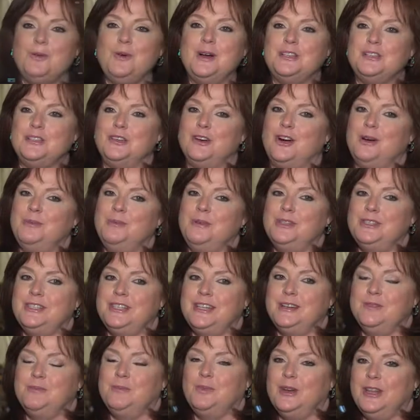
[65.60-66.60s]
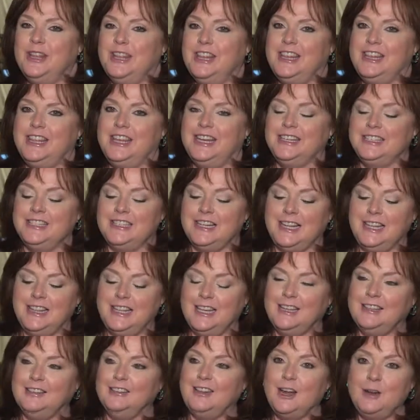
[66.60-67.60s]
Western Art Museum, one of the things that I
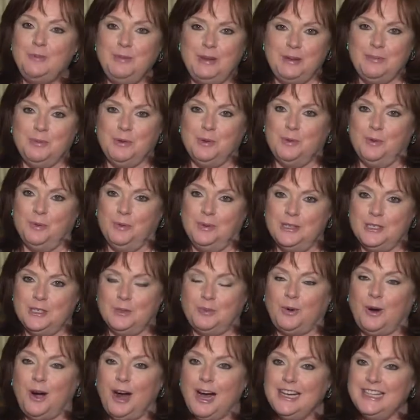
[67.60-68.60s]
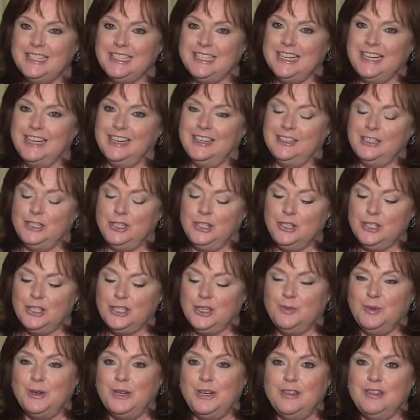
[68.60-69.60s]
think a lot of people will be surprised at is usually
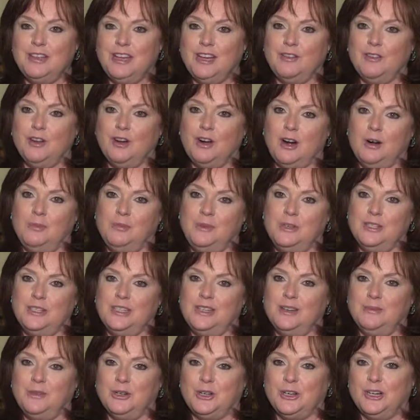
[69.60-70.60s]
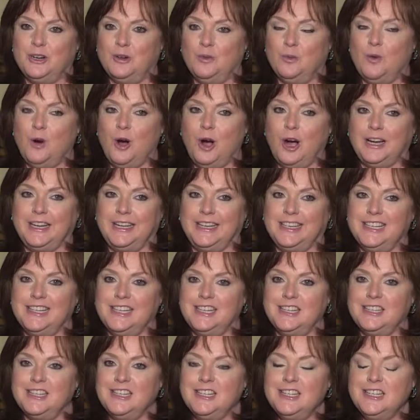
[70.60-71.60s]
when you think of an art museum, you're going to walk
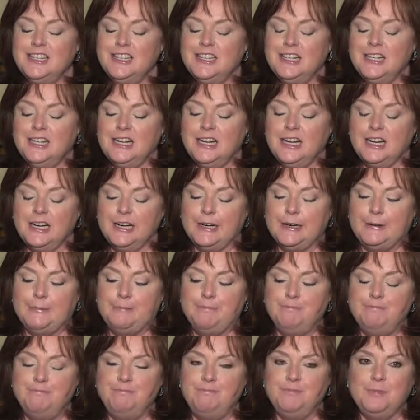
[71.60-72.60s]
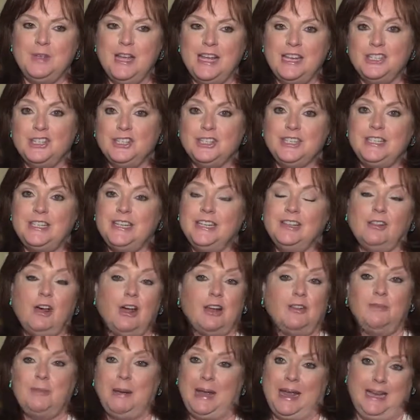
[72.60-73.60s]
in um, and just see a lot
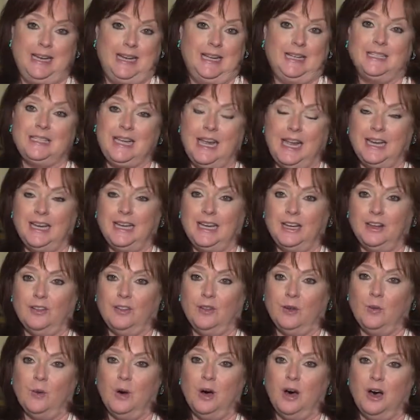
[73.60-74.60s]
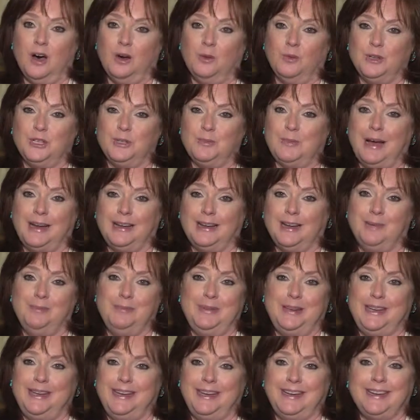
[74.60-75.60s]
of paintings hanging on the wall, which might not
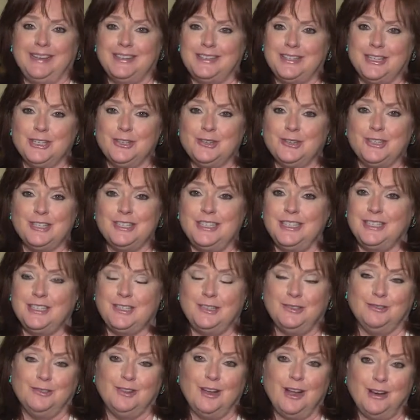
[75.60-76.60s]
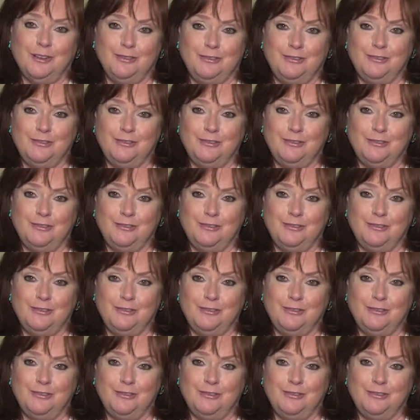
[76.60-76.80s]
be as interesting to a lot of